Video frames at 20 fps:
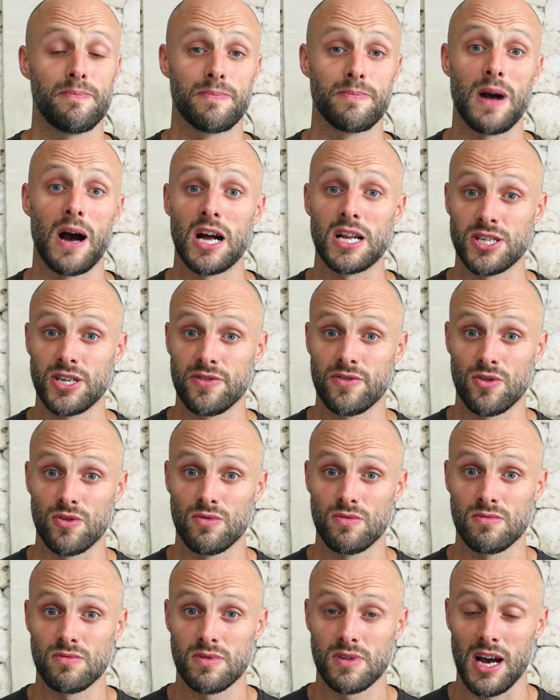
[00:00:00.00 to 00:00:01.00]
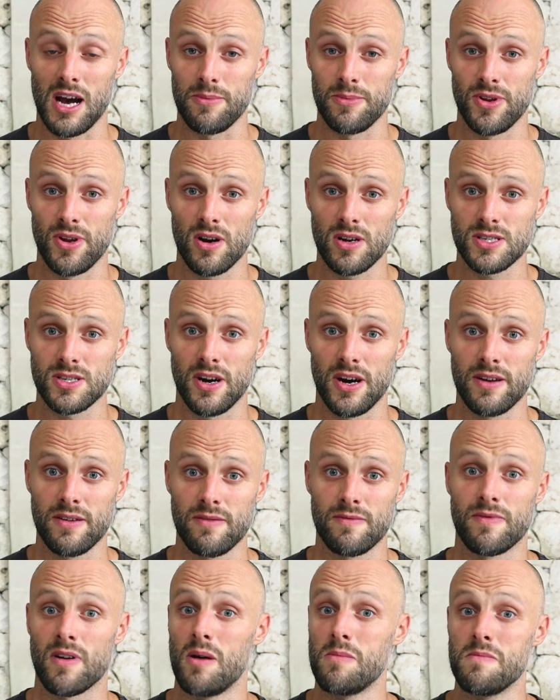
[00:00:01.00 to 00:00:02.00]
arterial carbon dioxide
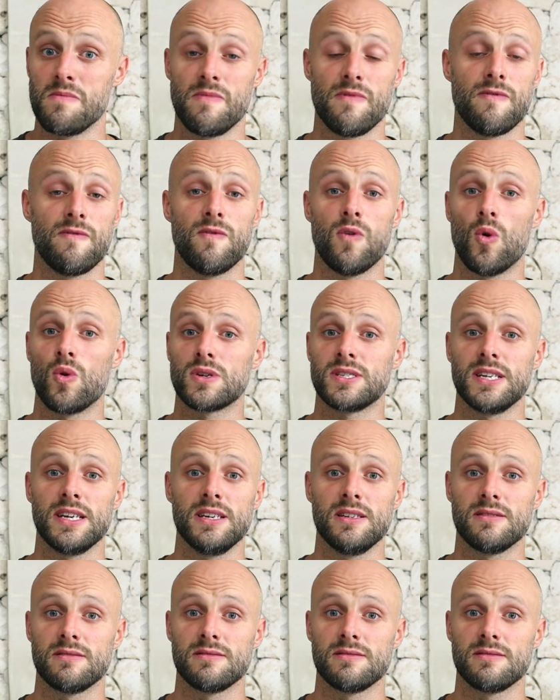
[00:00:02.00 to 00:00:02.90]
from 40,